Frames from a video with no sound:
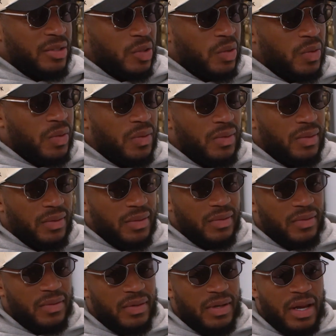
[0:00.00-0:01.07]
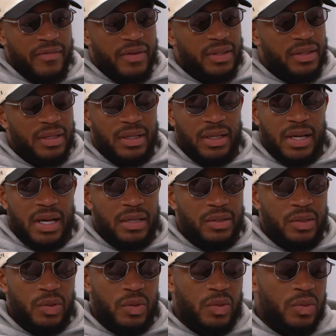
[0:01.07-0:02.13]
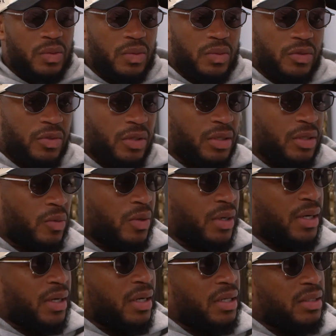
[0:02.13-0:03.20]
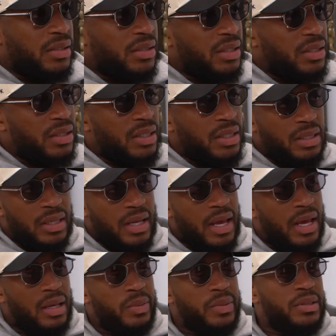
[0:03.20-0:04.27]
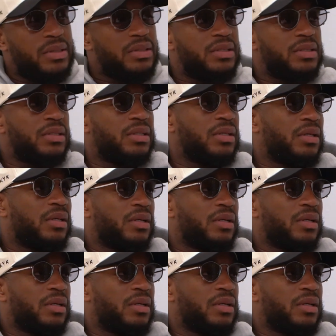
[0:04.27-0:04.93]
so everything I do, training-wise, eating habits,